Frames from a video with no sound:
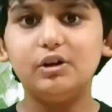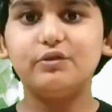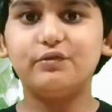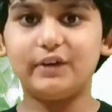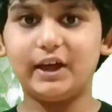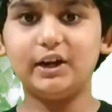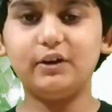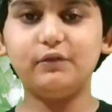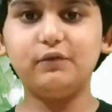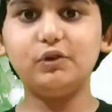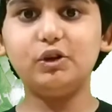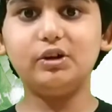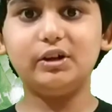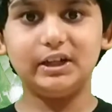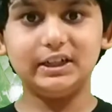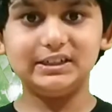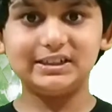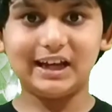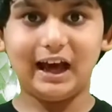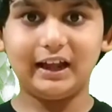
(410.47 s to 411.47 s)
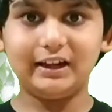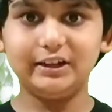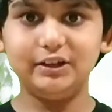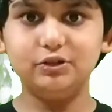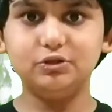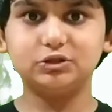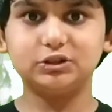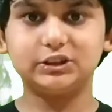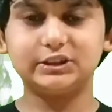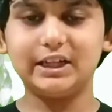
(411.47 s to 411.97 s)
ferrofluids are
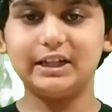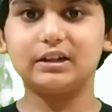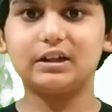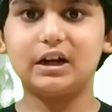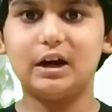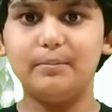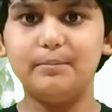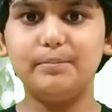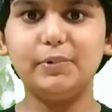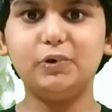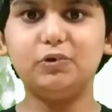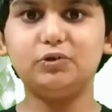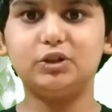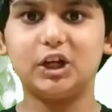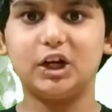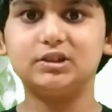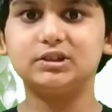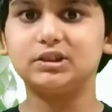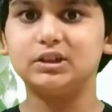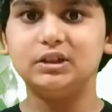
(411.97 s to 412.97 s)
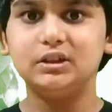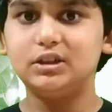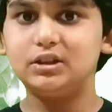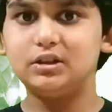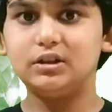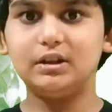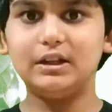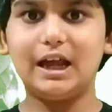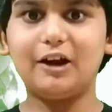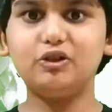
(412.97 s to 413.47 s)
used in computers,
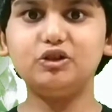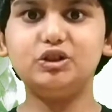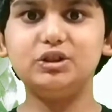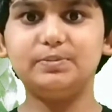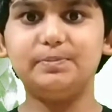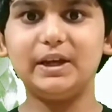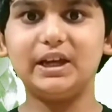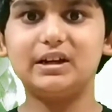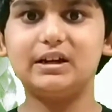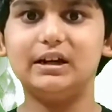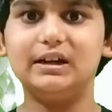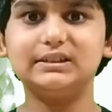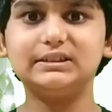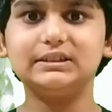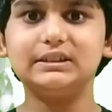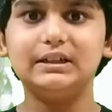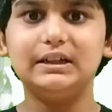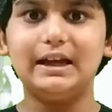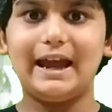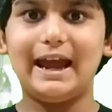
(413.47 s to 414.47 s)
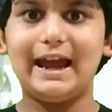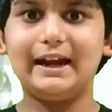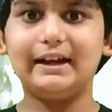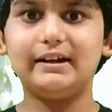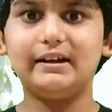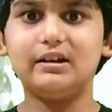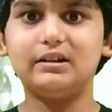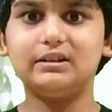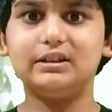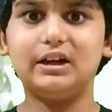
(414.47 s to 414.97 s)
loudspeakers
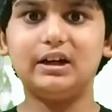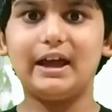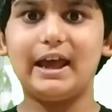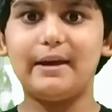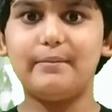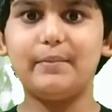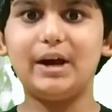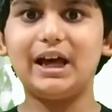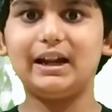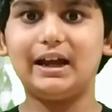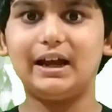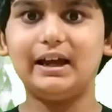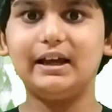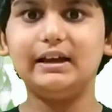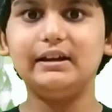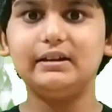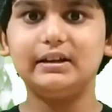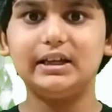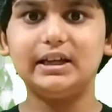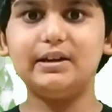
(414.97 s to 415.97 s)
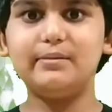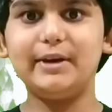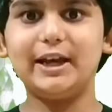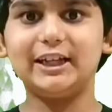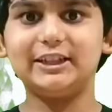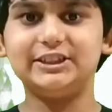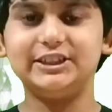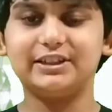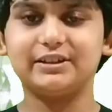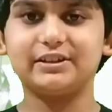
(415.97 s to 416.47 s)
and the MRI
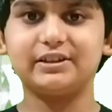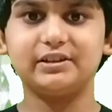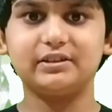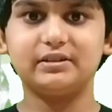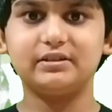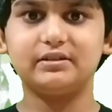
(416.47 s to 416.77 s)
imaging.